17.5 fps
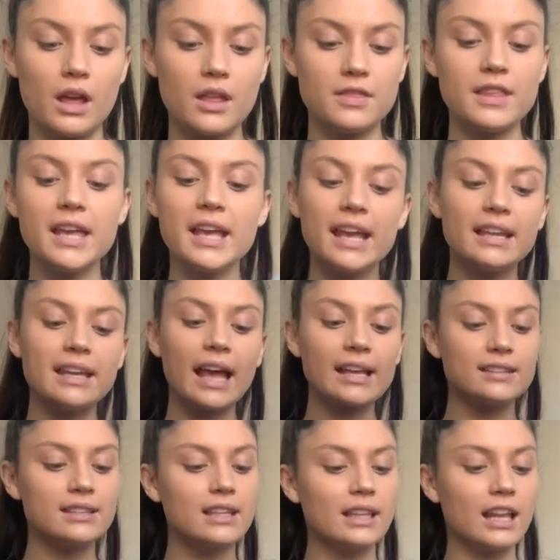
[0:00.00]
The
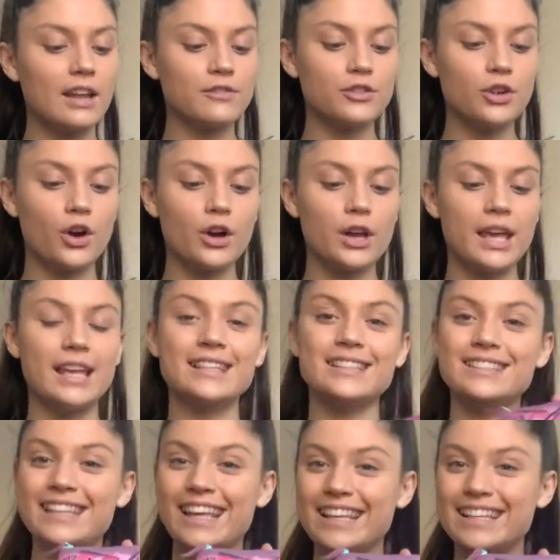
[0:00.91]
next thing that I've got is
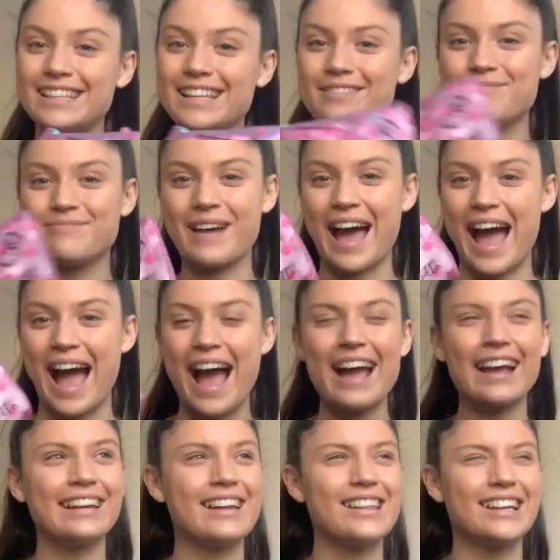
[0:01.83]
this
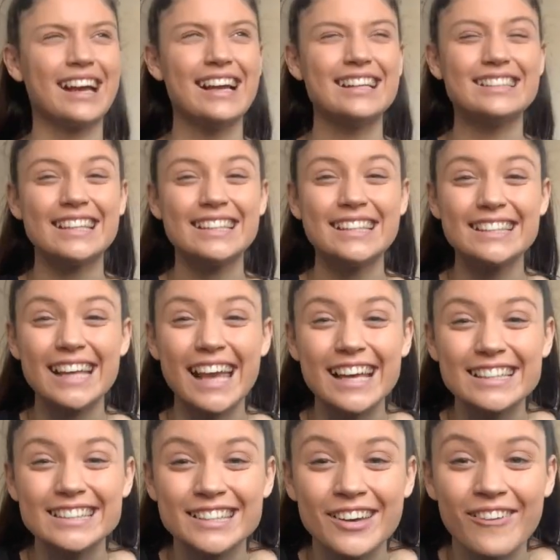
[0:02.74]
bag. Now, guys, this is
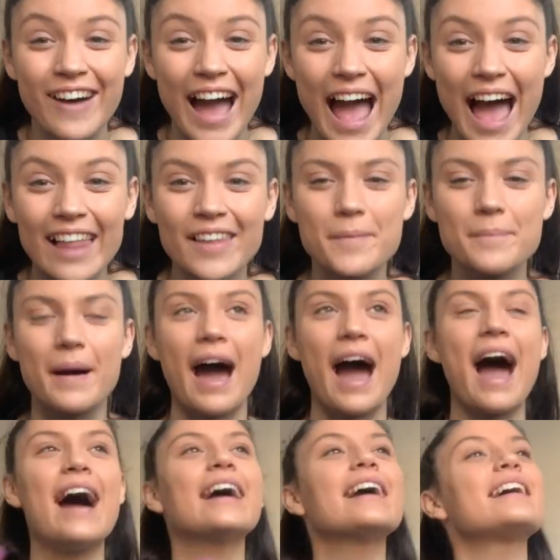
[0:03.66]
a Zoella
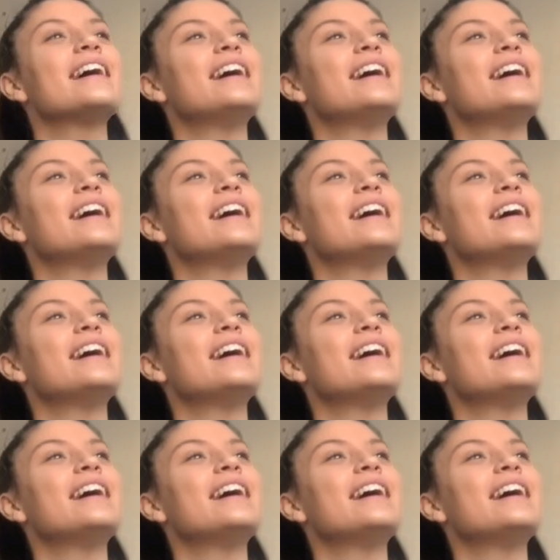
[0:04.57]
bag.